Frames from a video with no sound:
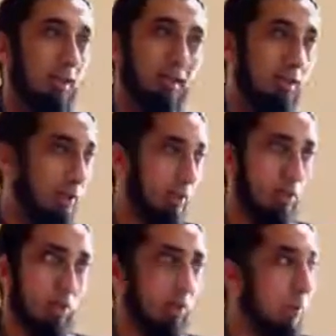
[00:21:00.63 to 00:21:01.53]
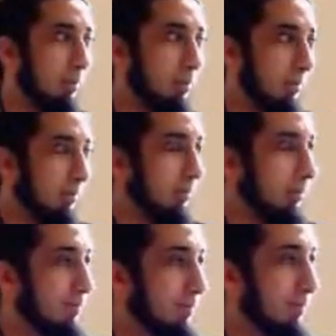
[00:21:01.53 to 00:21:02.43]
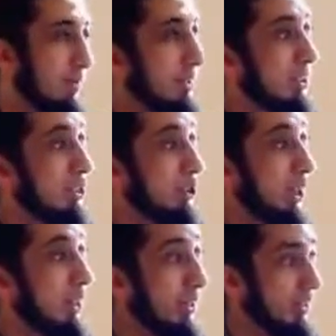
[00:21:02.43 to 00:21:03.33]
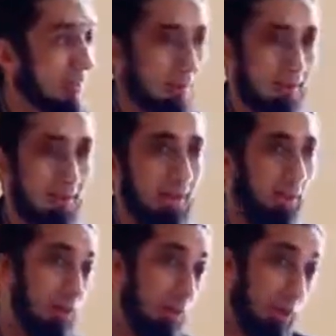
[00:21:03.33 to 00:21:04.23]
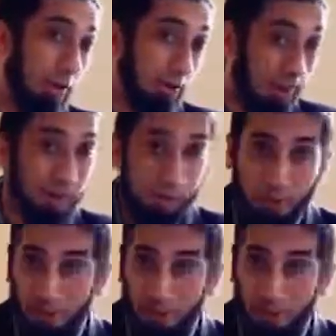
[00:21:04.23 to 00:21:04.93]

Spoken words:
Then you're going to show up. This is training. The third big